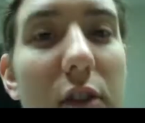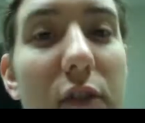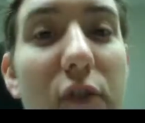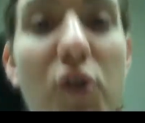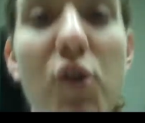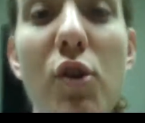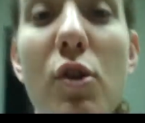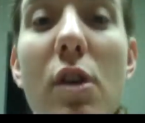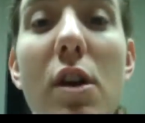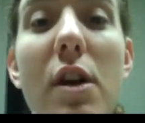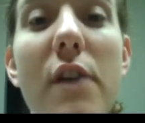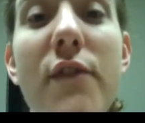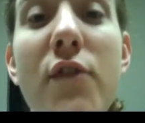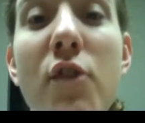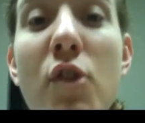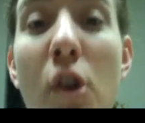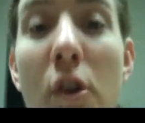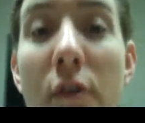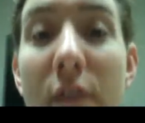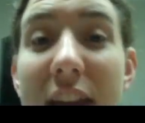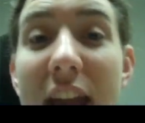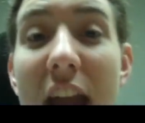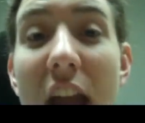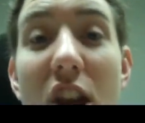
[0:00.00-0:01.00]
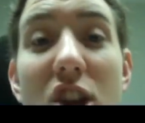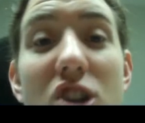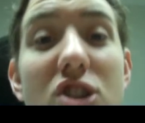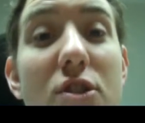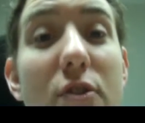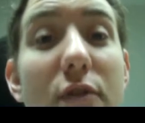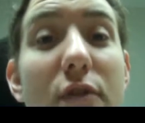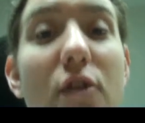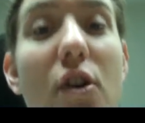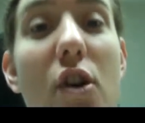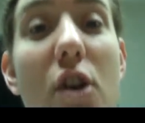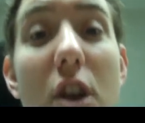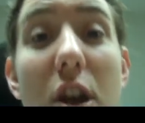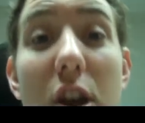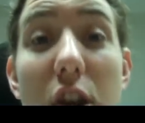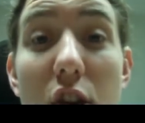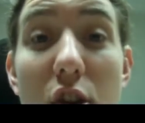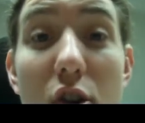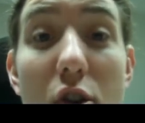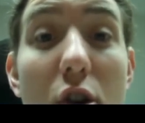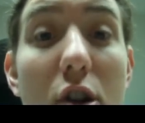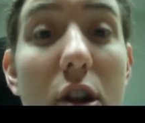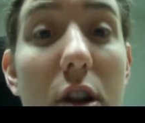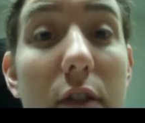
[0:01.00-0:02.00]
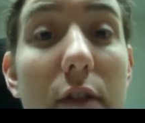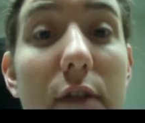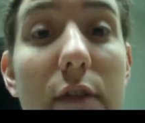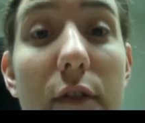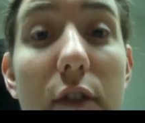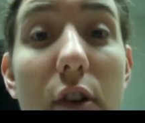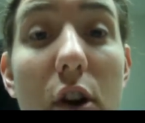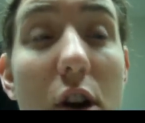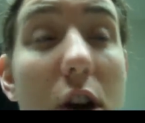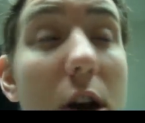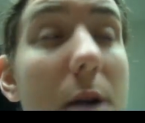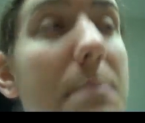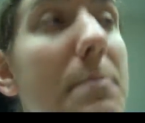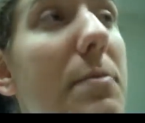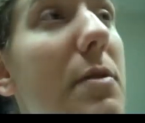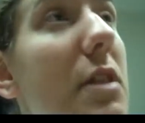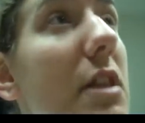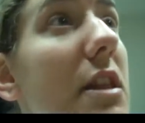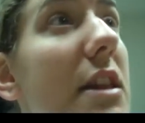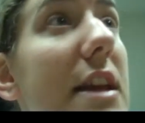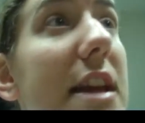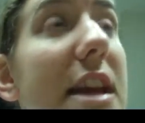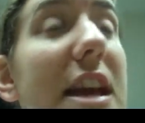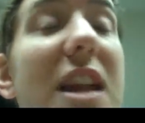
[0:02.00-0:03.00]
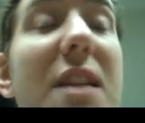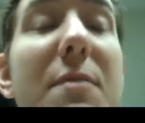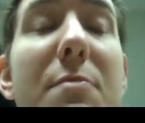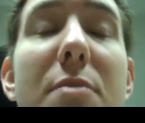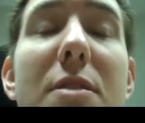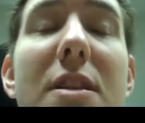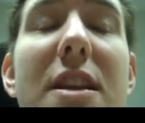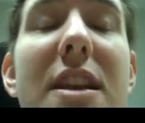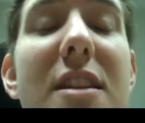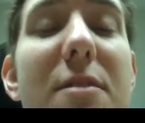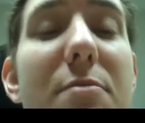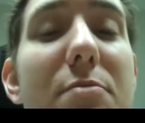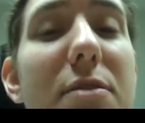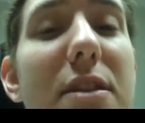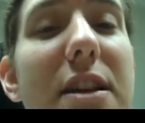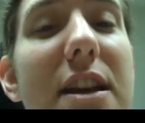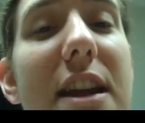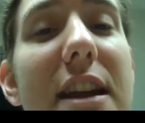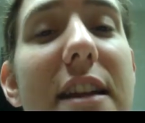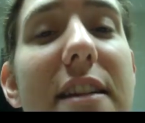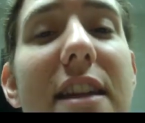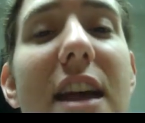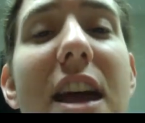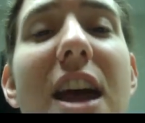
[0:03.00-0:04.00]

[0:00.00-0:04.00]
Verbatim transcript: if you're if you go on vacation to Florida, you don't live in Florida, please, please, please